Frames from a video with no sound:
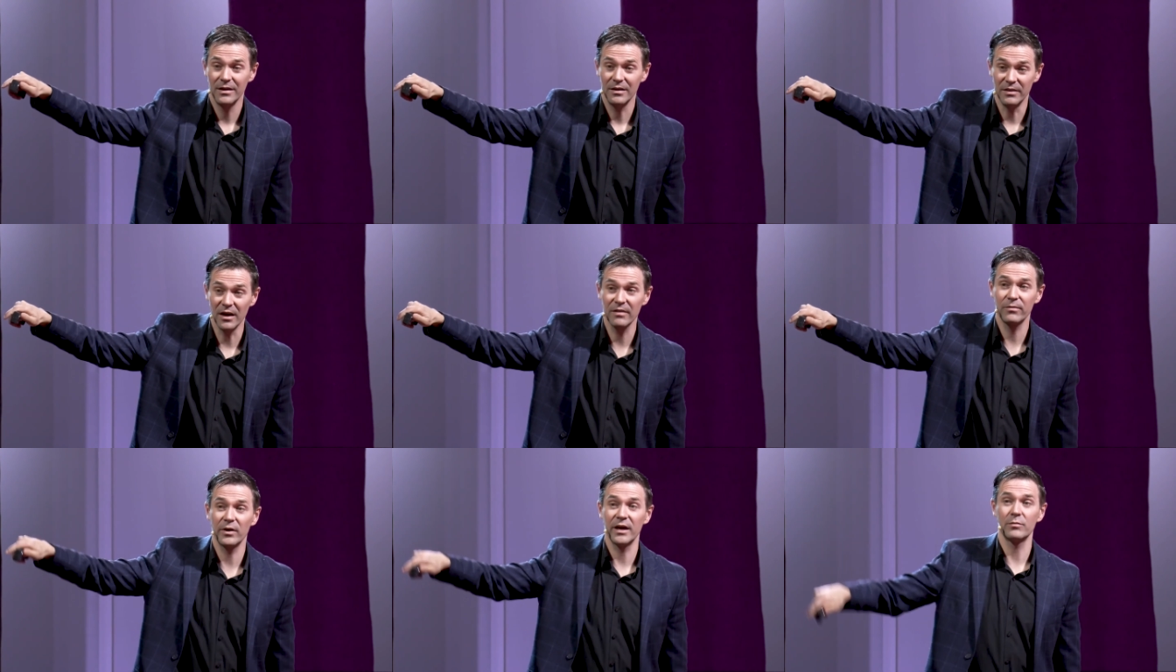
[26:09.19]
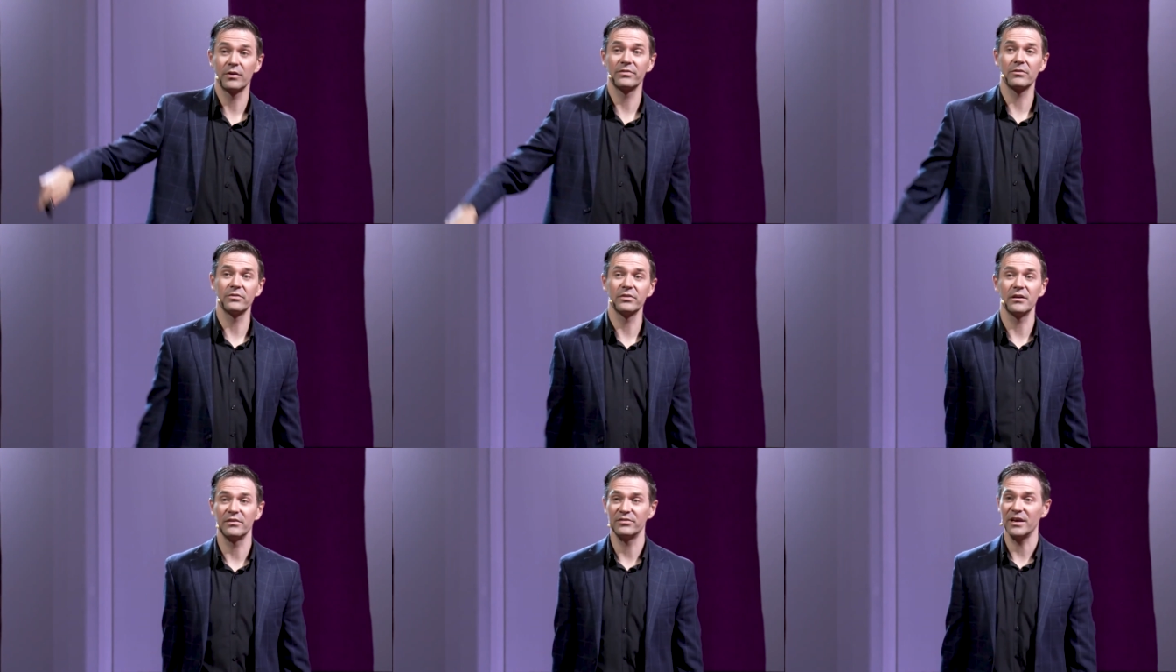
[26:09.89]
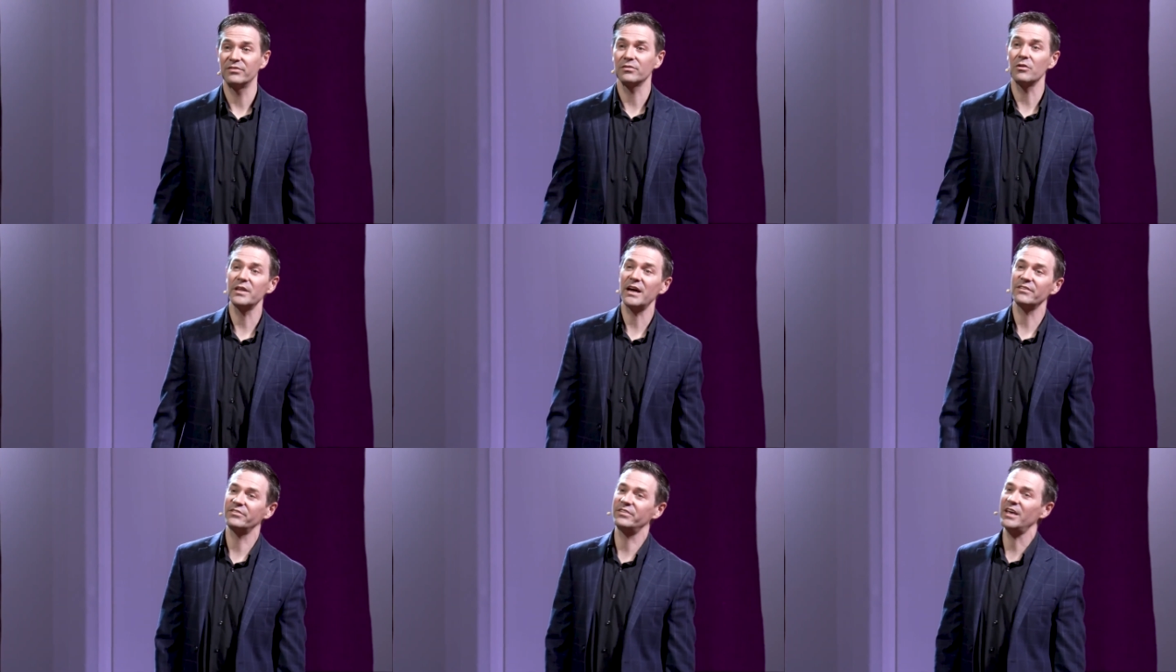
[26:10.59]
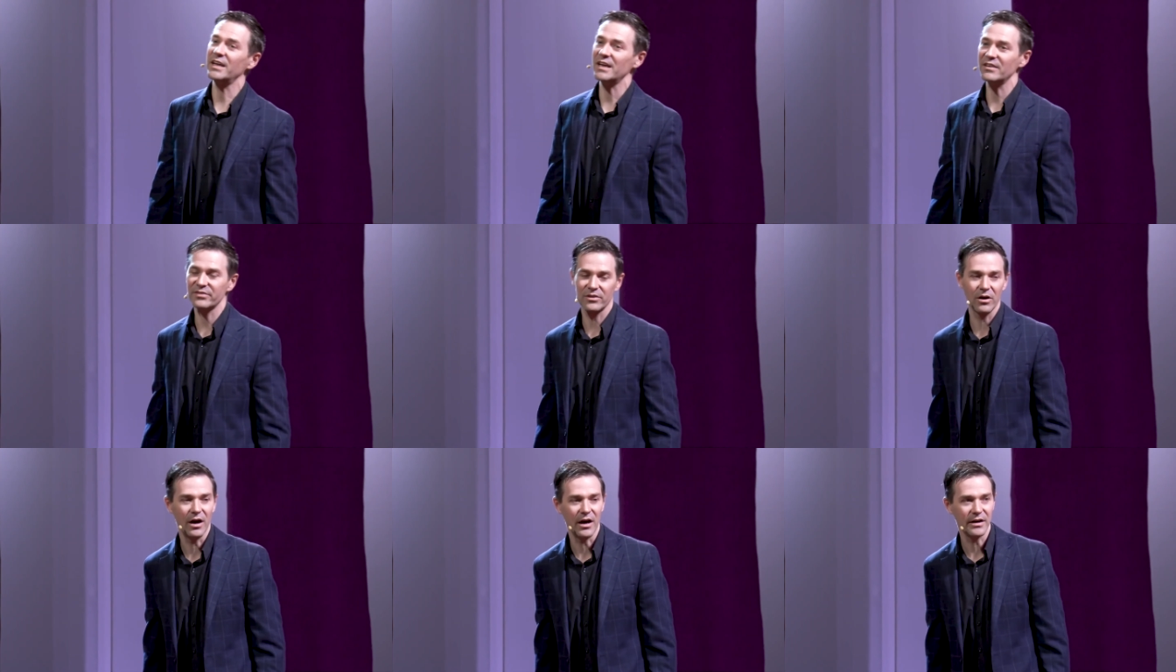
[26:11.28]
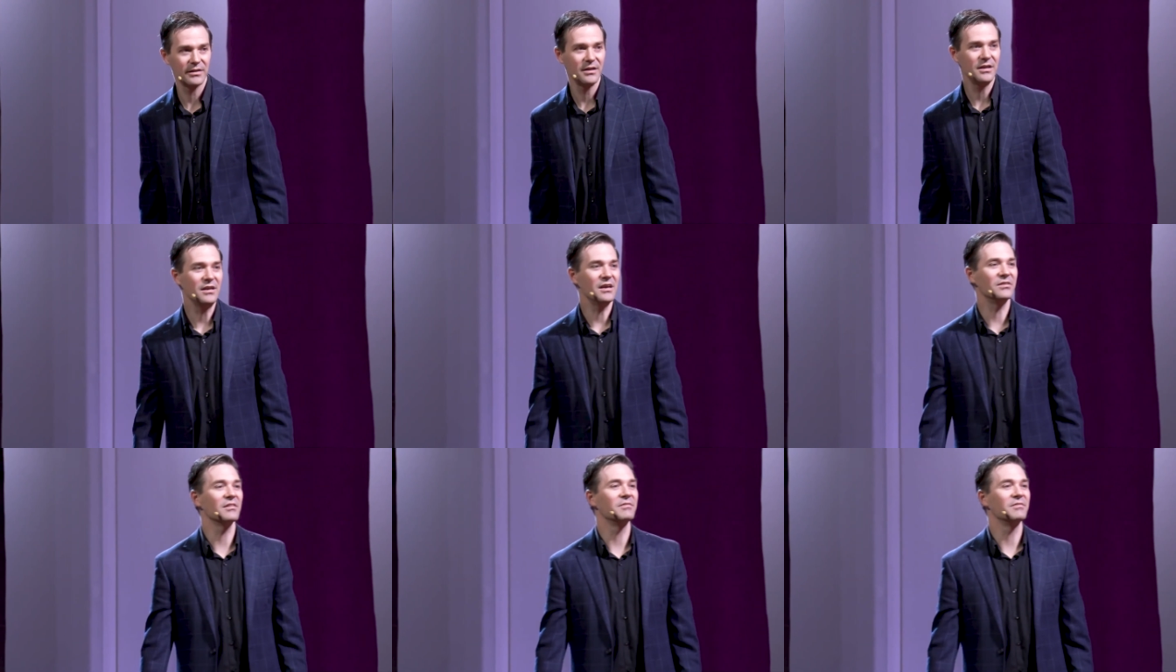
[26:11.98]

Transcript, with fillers: Therefore, Edwards goes on to say so that sin against God is a